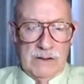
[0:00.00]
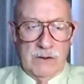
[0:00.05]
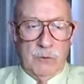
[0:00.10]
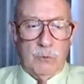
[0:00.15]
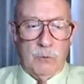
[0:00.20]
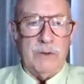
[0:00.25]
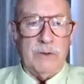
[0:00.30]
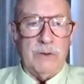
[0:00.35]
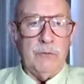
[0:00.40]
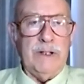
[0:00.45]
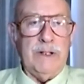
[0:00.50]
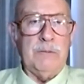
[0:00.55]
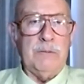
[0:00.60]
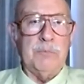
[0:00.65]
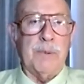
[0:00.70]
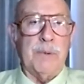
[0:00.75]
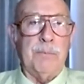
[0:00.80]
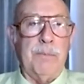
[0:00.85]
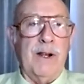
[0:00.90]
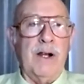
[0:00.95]
when we
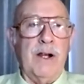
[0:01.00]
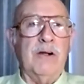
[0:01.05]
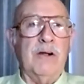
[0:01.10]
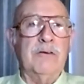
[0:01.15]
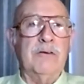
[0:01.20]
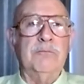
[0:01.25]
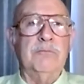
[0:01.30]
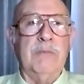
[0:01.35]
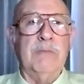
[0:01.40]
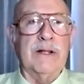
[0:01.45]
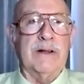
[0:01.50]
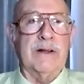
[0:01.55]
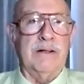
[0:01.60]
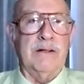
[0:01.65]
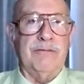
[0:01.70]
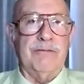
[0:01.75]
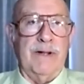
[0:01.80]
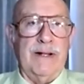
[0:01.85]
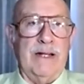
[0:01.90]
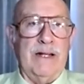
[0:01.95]
prepare monthly
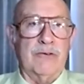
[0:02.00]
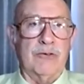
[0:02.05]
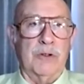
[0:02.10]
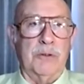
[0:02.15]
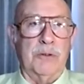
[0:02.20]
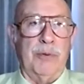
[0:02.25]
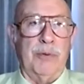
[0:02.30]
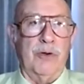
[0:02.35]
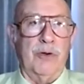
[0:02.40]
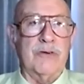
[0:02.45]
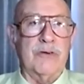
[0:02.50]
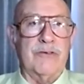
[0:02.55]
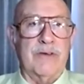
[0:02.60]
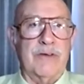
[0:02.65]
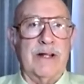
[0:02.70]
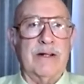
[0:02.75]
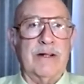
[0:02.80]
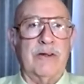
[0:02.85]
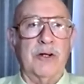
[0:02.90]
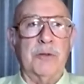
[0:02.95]
financial reports,
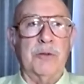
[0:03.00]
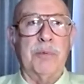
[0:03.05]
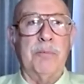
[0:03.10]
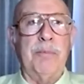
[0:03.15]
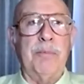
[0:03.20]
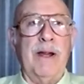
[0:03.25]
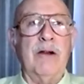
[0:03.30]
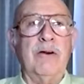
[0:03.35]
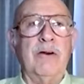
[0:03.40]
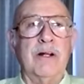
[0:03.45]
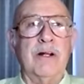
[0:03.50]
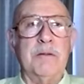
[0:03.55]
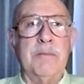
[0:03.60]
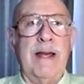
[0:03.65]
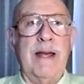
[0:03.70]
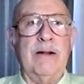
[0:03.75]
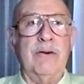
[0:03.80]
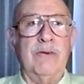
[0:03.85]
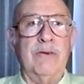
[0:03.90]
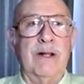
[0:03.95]
that they're prepared in a
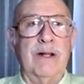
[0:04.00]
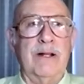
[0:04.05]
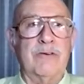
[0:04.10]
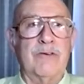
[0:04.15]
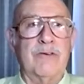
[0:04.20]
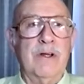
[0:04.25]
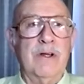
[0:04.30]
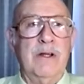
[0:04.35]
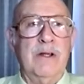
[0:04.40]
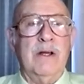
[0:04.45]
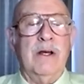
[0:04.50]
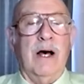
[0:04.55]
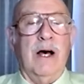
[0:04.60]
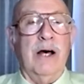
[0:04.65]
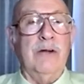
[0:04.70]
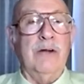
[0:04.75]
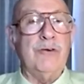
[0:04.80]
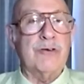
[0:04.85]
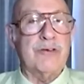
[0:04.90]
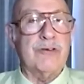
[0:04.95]
manner that's
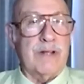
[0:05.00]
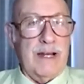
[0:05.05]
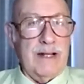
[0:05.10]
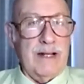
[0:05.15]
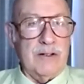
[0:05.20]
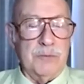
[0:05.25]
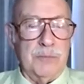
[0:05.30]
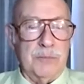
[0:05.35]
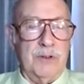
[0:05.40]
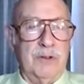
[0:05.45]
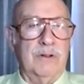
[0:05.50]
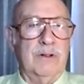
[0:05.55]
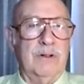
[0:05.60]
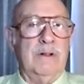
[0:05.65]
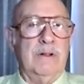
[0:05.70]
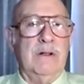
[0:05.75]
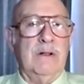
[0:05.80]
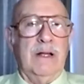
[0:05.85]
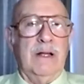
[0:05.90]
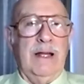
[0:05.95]
understandable
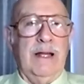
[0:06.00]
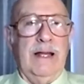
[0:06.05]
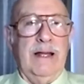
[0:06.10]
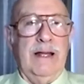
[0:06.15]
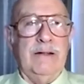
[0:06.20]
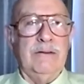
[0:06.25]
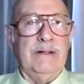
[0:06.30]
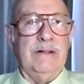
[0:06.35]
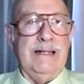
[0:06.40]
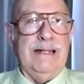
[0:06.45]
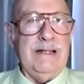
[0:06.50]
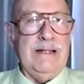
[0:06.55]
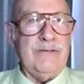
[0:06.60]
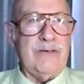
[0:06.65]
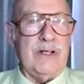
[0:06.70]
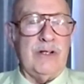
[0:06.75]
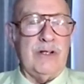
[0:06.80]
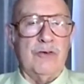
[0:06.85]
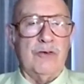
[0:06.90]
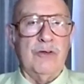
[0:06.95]
and
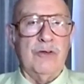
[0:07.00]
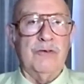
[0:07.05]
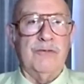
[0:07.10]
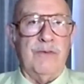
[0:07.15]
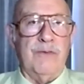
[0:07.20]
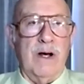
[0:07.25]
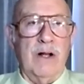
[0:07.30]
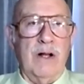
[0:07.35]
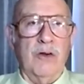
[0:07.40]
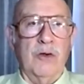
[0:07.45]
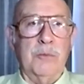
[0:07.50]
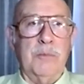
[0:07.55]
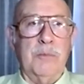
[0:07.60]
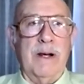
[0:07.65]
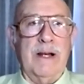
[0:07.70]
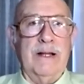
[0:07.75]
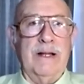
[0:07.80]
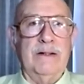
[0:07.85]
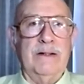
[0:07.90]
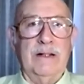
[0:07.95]
easy to follow
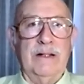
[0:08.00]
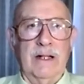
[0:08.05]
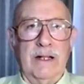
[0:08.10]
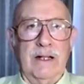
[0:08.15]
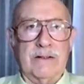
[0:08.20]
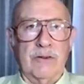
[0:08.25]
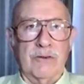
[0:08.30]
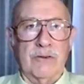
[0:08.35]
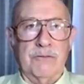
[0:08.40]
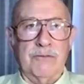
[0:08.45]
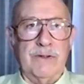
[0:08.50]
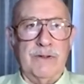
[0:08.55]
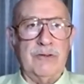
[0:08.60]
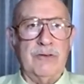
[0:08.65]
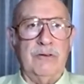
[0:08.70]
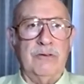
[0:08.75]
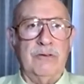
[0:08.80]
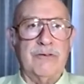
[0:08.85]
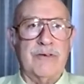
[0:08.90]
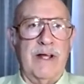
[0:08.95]
by the elected
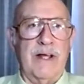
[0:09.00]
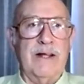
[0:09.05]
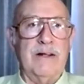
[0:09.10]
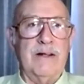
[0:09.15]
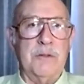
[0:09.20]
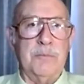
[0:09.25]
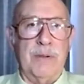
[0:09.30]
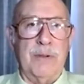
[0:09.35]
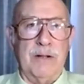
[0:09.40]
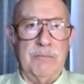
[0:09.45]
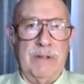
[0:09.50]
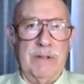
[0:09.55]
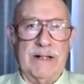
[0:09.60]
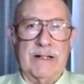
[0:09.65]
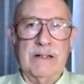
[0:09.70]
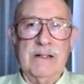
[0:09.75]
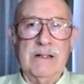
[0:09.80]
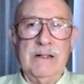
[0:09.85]
officials and the public.